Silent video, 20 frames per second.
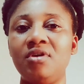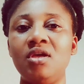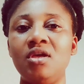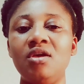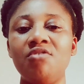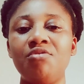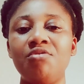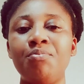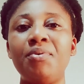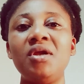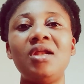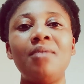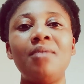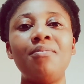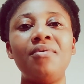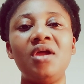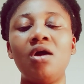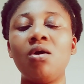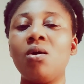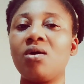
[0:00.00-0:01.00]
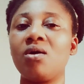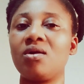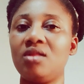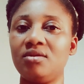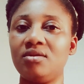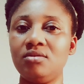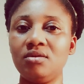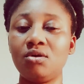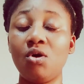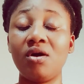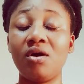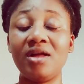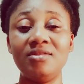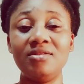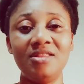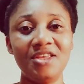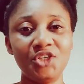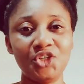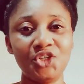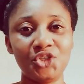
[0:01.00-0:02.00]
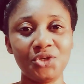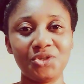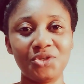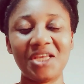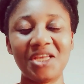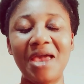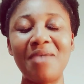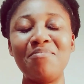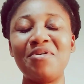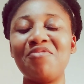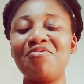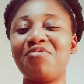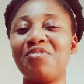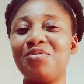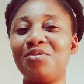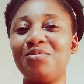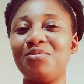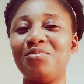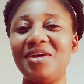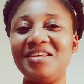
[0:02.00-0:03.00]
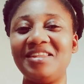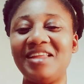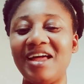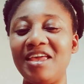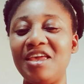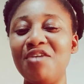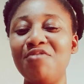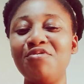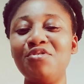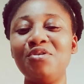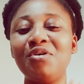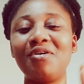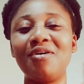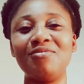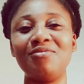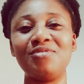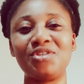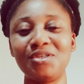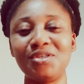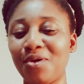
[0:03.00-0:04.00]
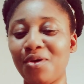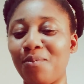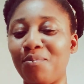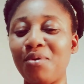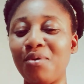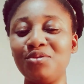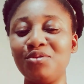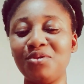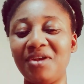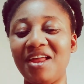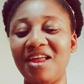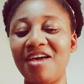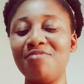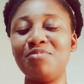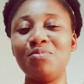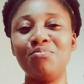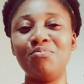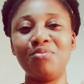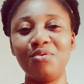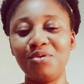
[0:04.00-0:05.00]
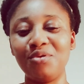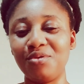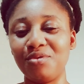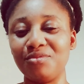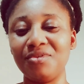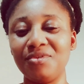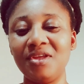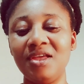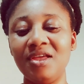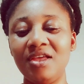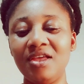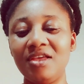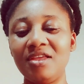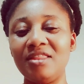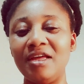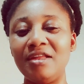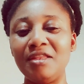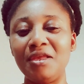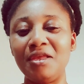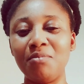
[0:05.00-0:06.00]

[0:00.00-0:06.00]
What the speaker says: If you pray that prayer, congratulations. I pray for you right now. Every yoke of sin upon your life be broken in the name